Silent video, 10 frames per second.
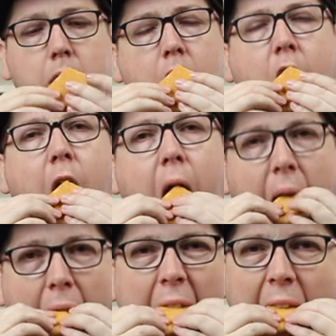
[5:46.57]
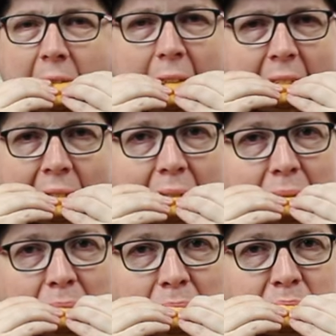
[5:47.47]
It might be, but
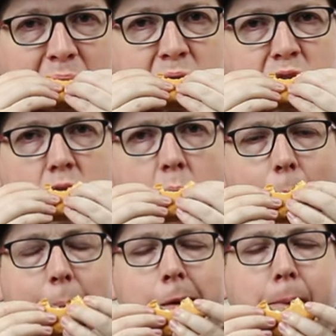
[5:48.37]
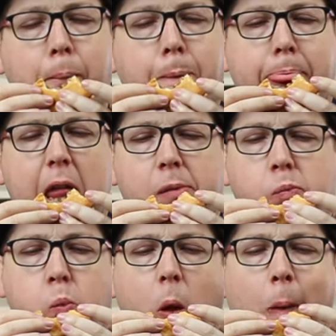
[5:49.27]
it's really, it's smokier than,
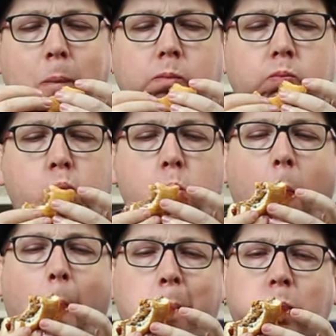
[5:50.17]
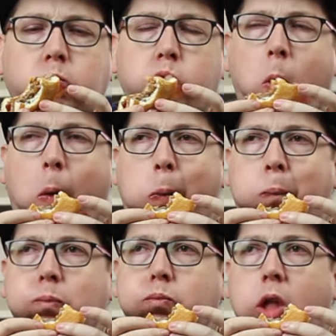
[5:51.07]
what's that other
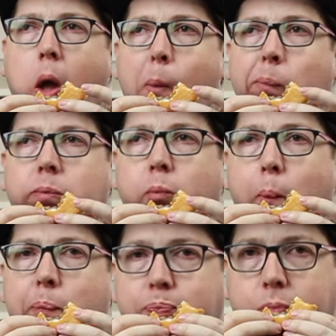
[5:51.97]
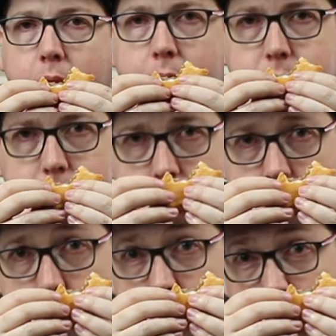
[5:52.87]
one that makes them smoky,
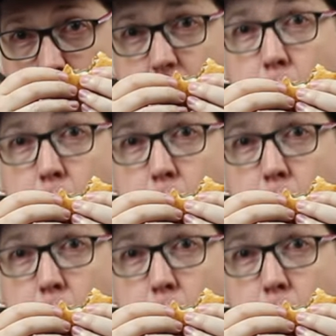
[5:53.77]
Hungry Jack's?